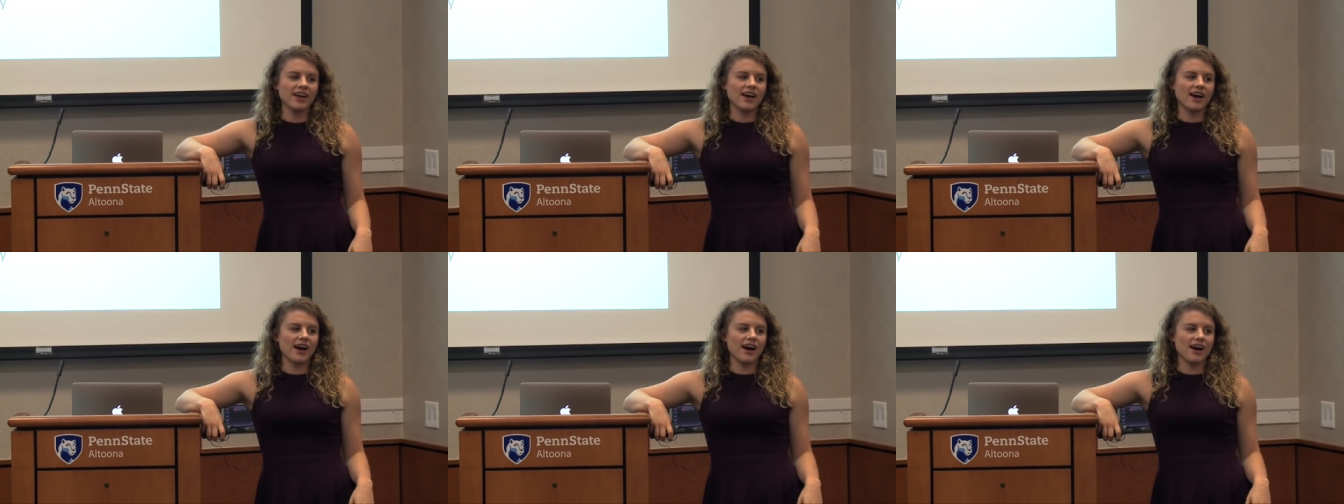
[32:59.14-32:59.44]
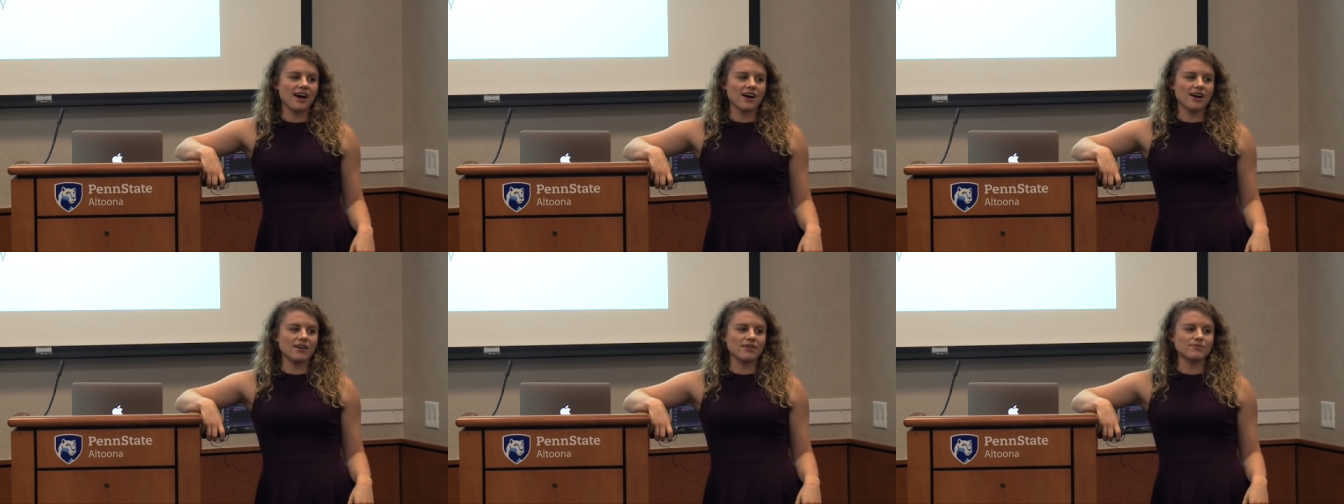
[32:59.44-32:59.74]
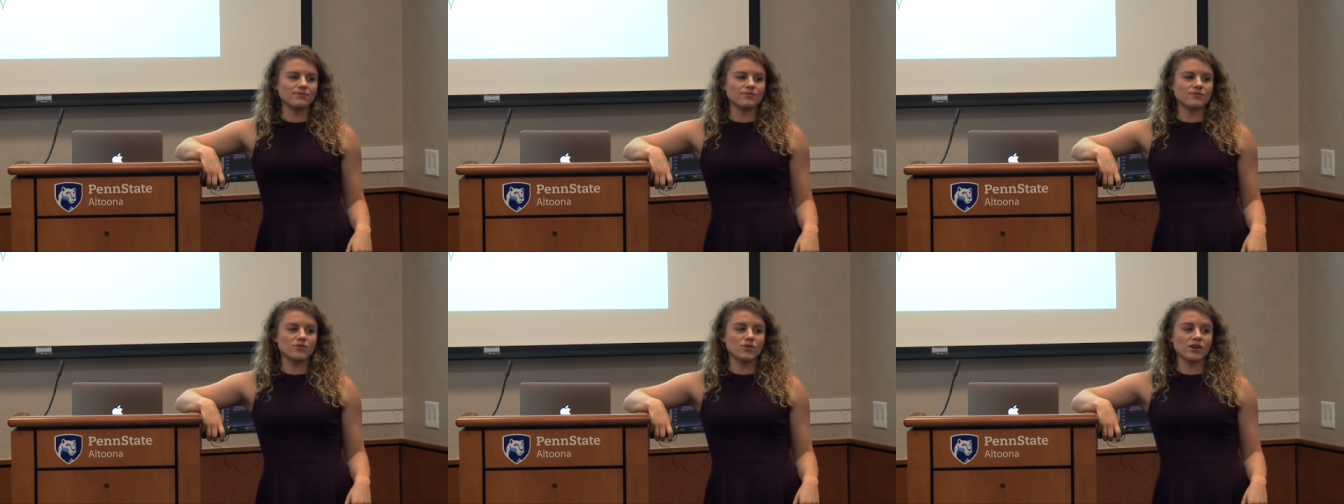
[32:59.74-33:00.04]

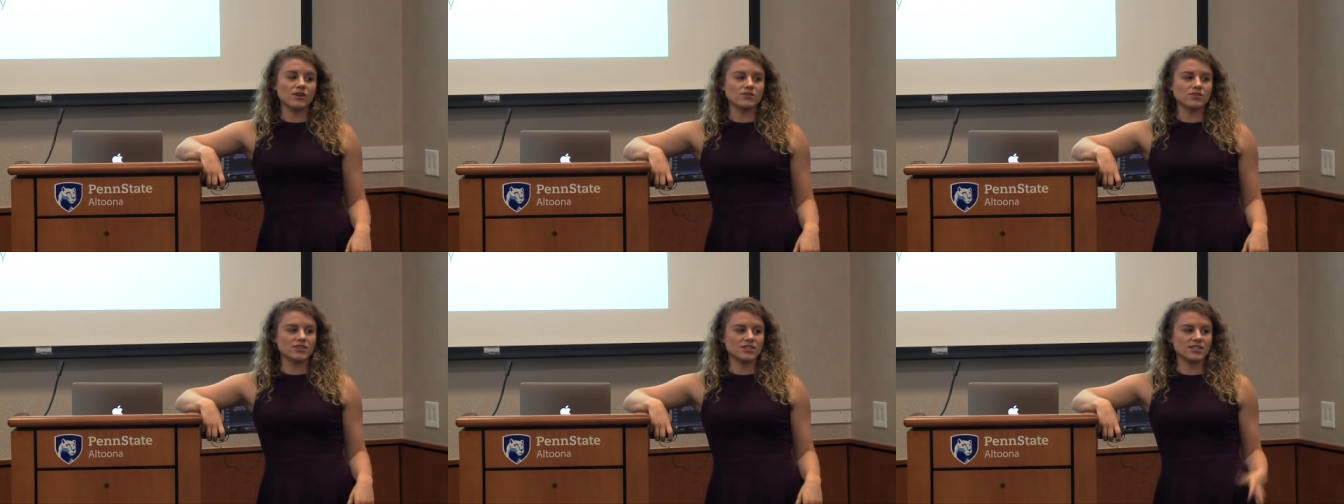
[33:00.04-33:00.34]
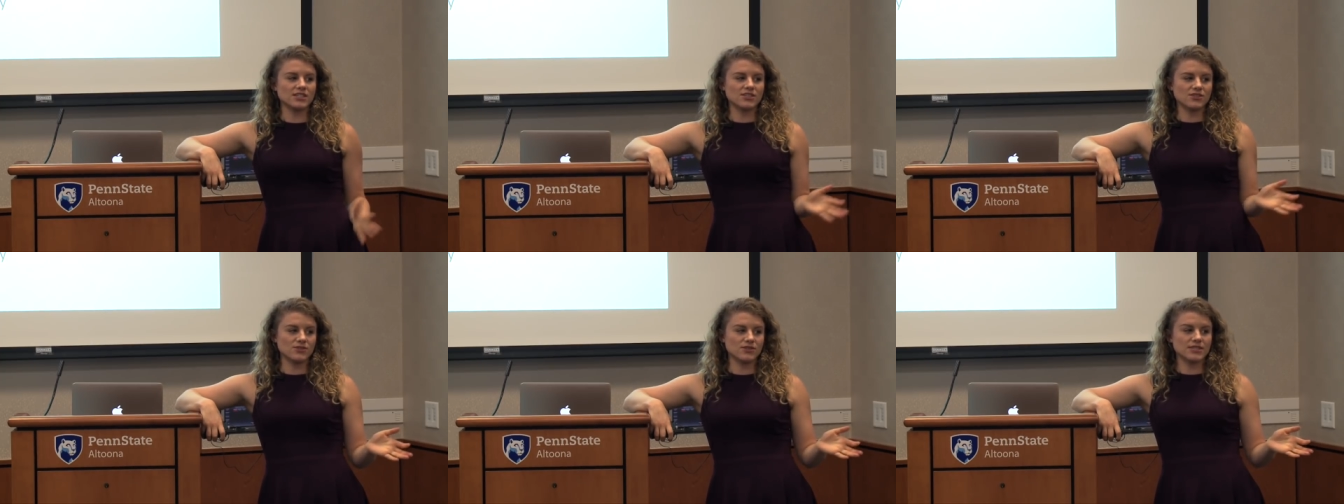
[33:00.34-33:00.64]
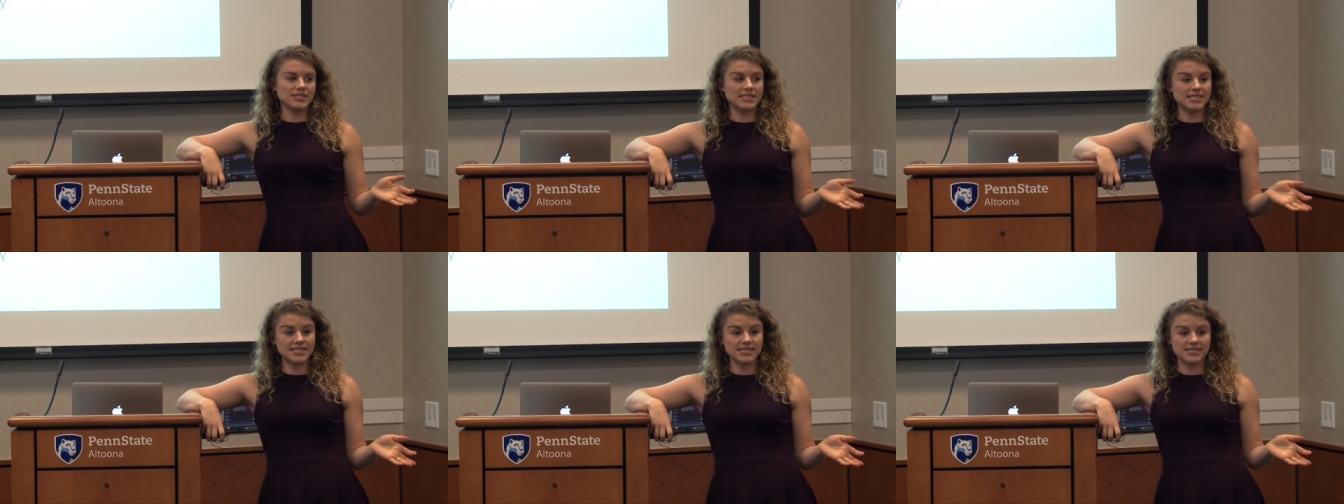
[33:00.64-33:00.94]
Well, she knew the
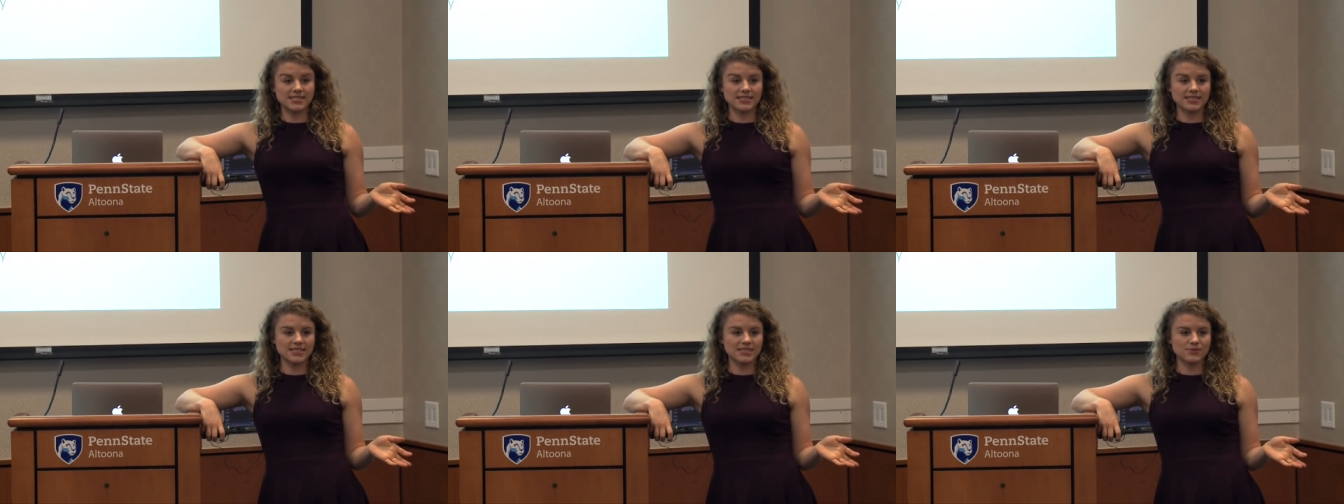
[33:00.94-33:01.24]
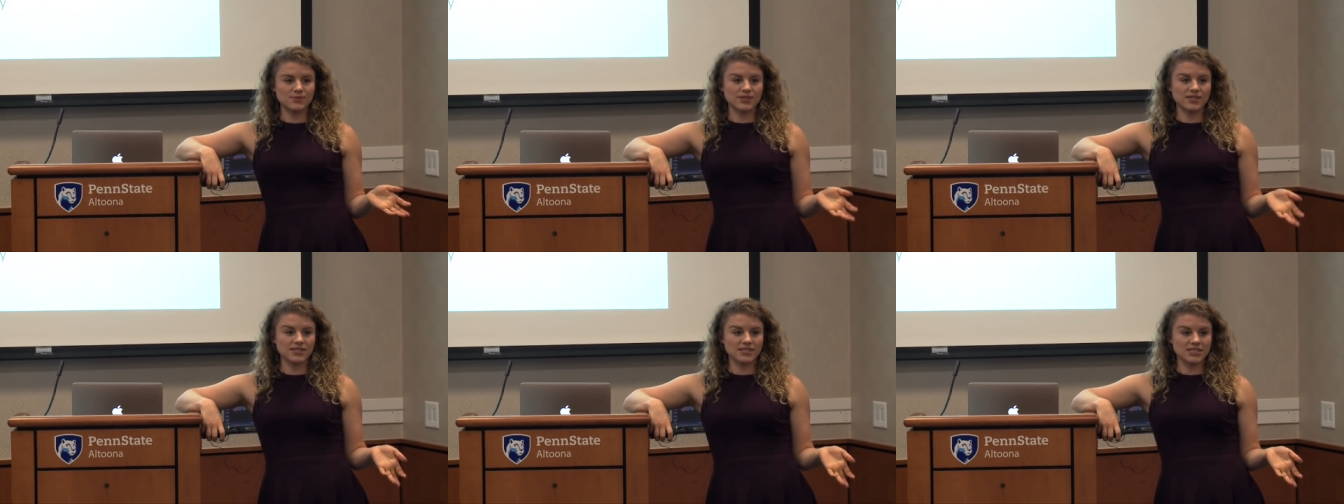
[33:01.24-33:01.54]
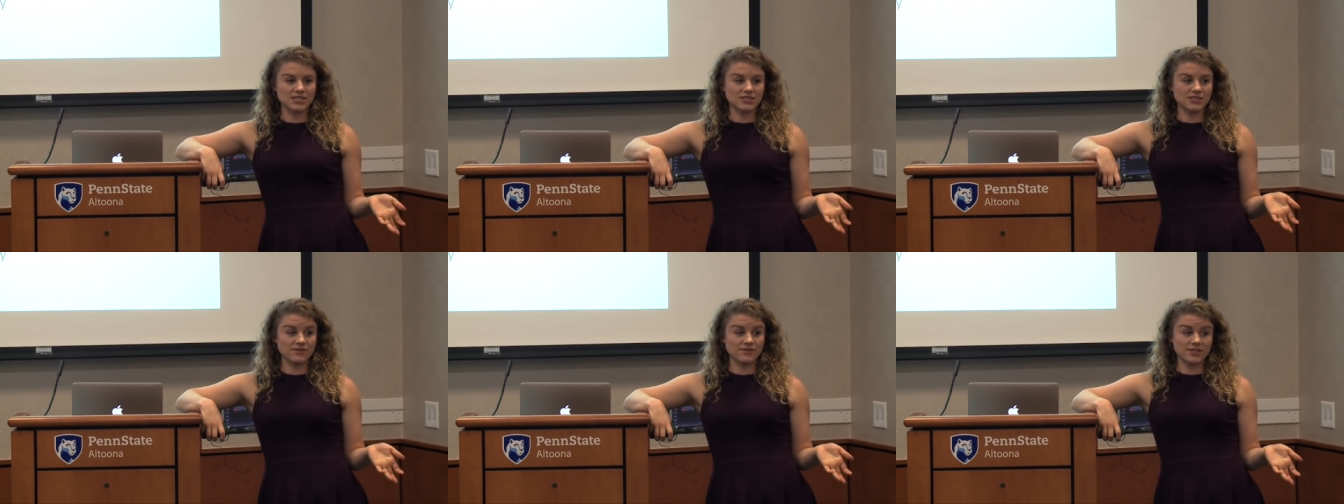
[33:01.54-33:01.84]
statistics because
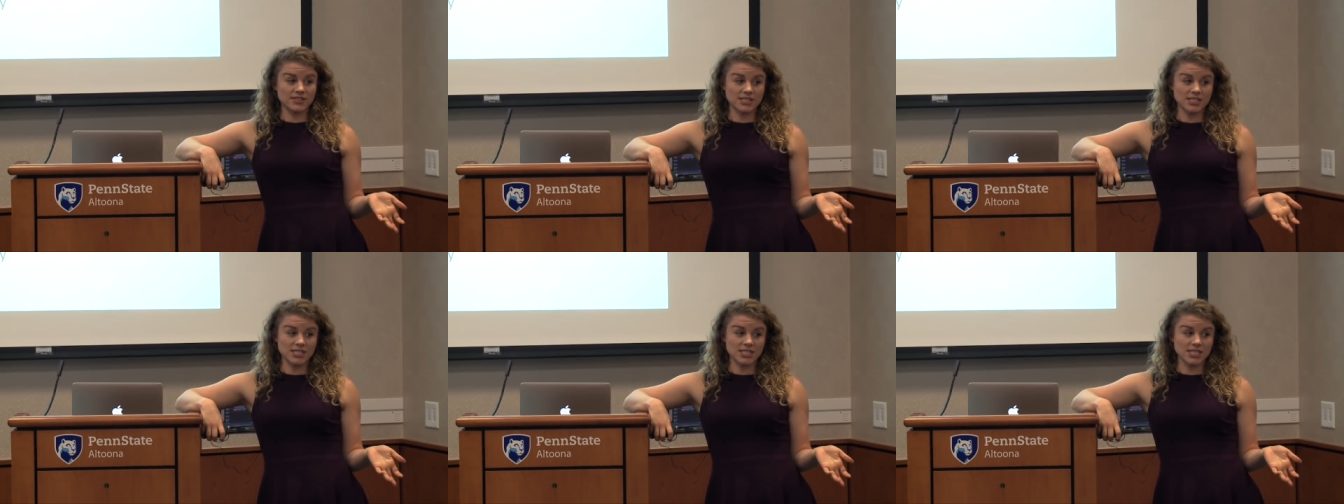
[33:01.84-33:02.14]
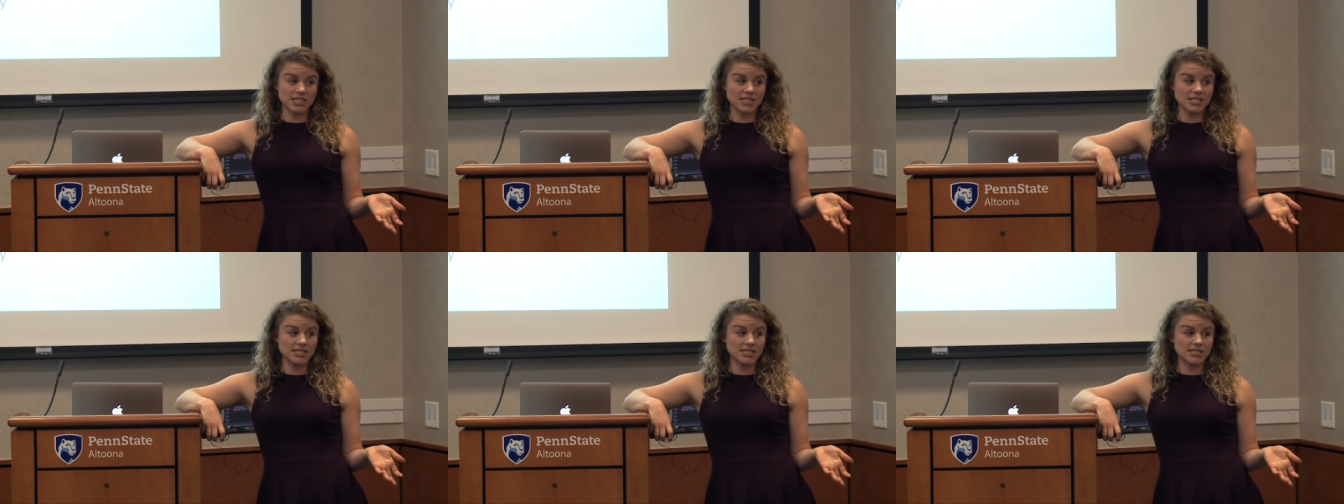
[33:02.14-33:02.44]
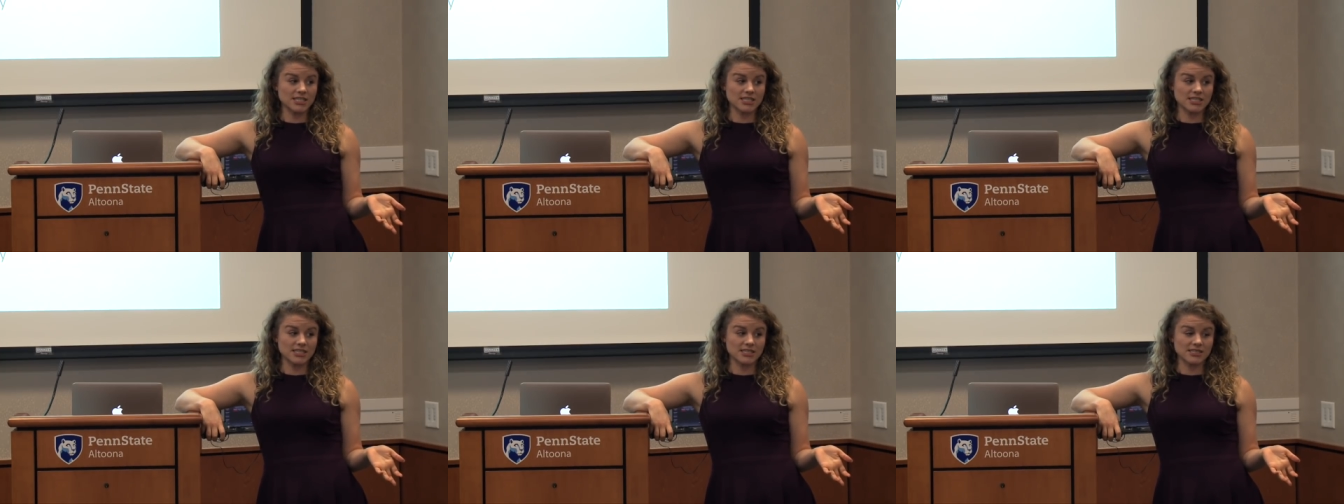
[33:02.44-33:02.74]
she's a physician,
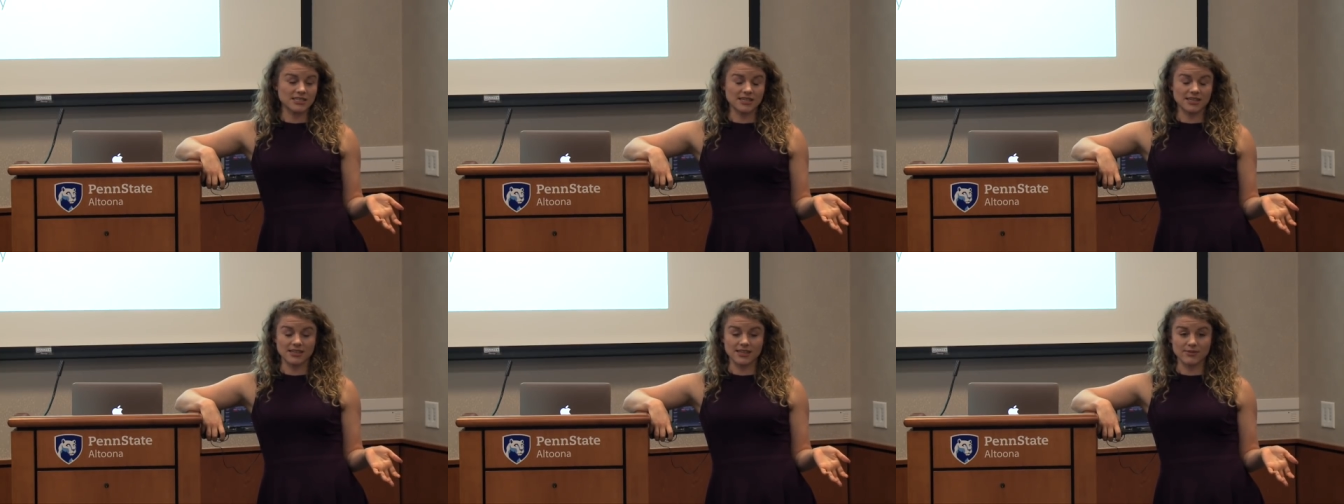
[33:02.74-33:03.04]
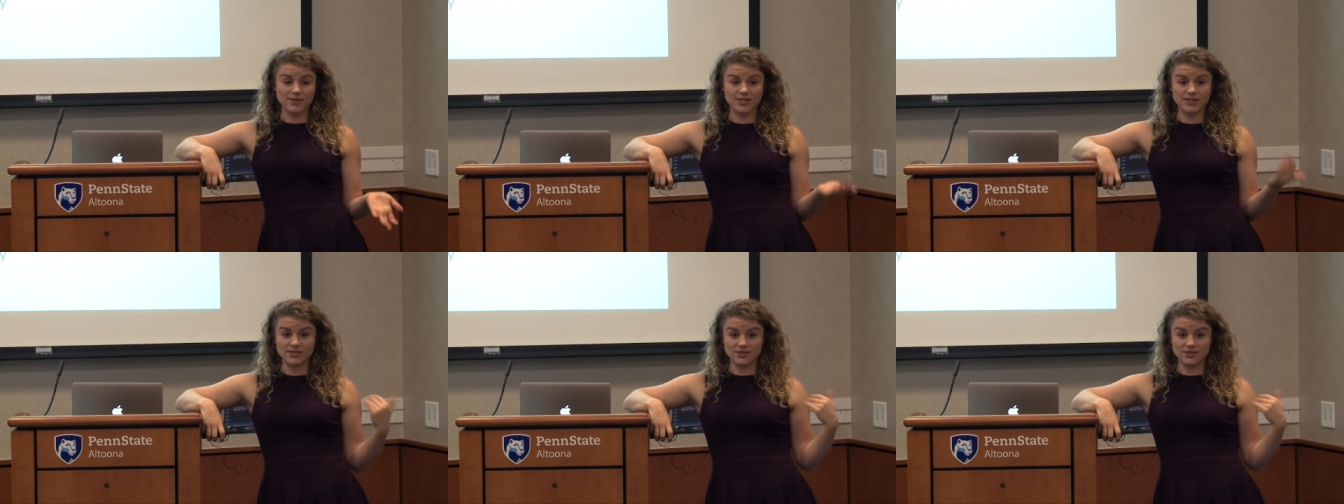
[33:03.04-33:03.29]
and she said, I'm not